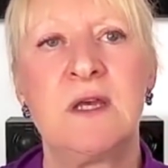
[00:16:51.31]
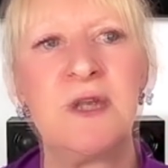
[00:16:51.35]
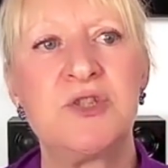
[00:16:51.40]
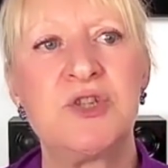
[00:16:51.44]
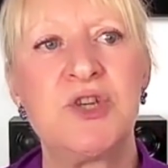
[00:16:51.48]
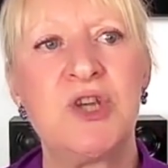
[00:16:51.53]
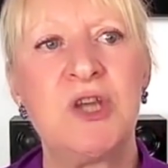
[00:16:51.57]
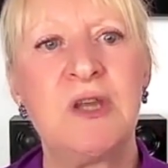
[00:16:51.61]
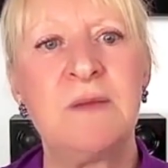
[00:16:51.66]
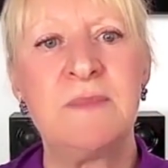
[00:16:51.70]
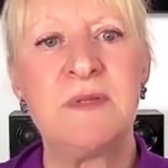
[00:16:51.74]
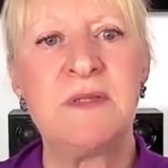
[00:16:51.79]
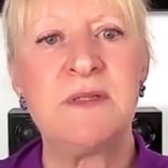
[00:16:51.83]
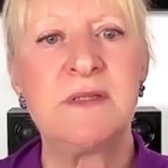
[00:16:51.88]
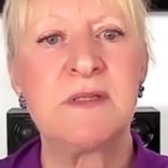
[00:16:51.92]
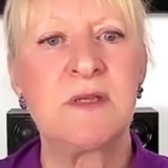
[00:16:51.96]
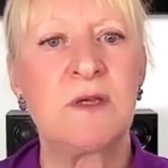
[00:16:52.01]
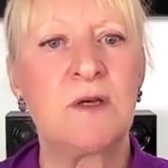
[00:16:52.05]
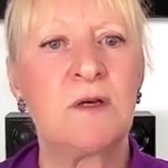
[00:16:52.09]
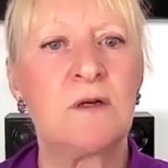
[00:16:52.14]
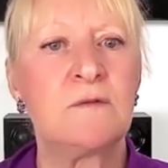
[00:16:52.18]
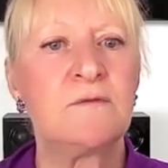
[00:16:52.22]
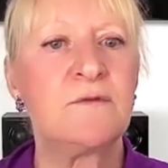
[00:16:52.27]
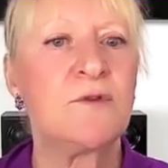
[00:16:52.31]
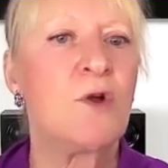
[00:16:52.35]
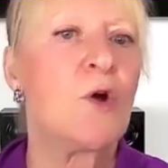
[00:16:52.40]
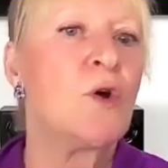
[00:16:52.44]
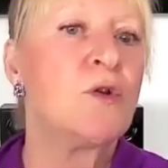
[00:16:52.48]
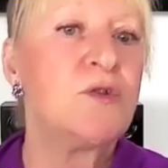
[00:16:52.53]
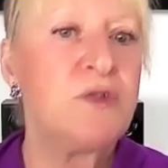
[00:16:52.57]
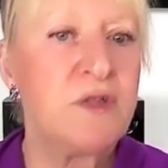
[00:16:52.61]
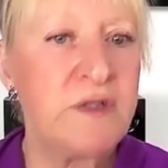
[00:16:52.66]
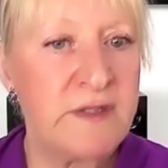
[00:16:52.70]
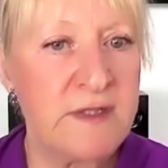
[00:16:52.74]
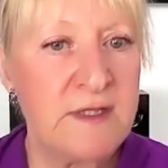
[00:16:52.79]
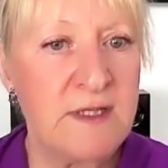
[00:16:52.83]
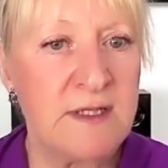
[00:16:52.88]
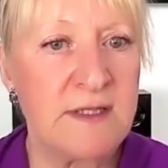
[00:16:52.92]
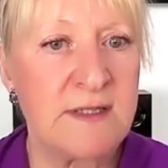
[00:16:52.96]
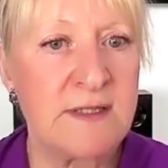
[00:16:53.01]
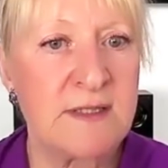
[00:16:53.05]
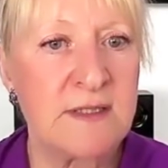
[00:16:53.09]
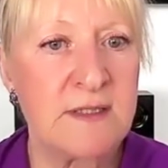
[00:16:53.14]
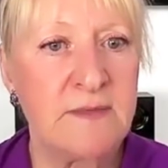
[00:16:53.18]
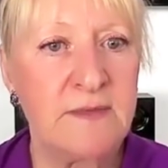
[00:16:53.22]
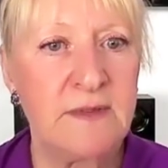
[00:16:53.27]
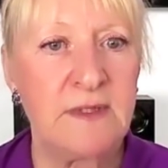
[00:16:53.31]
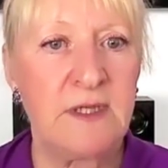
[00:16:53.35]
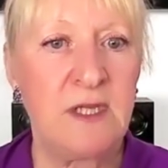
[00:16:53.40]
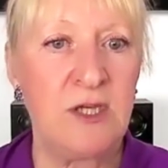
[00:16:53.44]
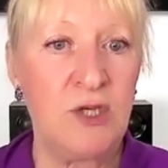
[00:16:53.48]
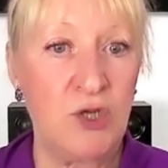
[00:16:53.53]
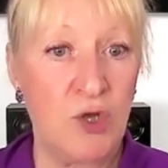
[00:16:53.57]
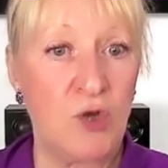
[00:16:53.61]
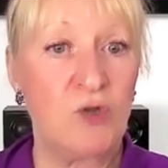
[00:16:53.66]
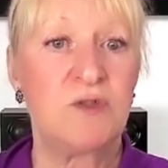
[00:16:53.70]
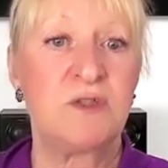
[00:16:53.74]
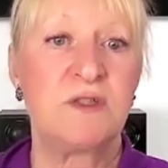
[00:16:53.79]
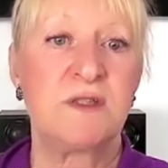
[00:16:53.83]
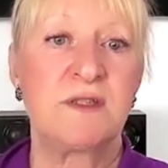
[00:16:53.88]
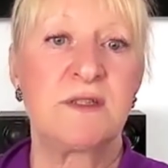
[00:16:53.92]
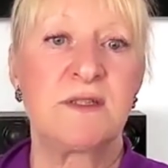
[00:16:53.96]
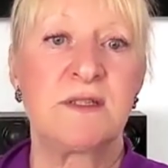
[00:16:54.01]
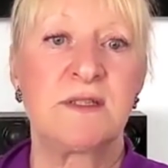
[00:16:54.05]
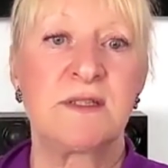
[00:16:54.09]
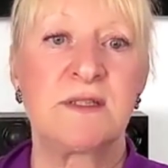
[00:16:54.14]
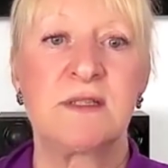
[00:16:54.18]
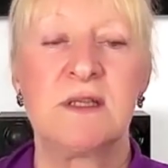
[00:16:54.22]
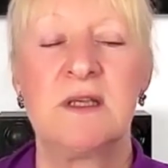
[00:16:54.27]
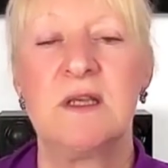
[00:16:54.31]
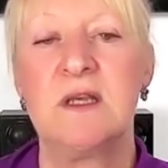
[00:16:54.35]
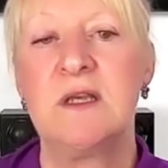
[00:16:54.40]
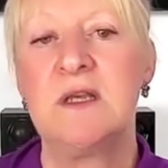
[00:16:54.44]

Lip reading: termas of consciousness, in consciousness.